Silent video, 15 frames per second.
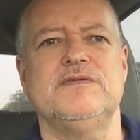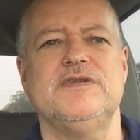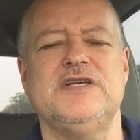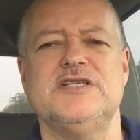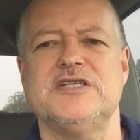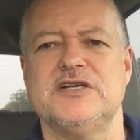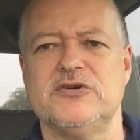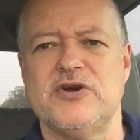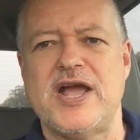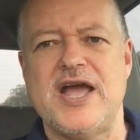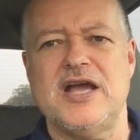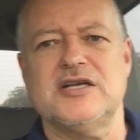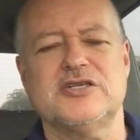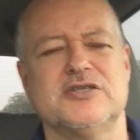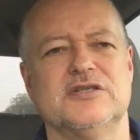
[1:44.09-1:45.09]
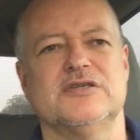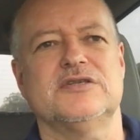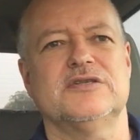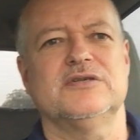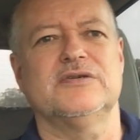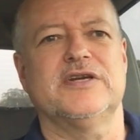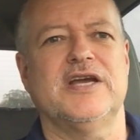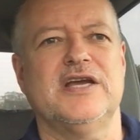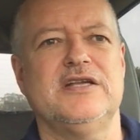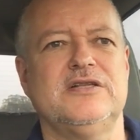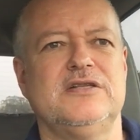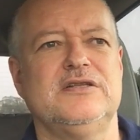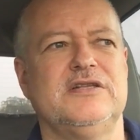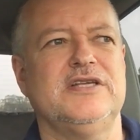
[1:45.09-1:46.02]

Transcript: these interactions, okay?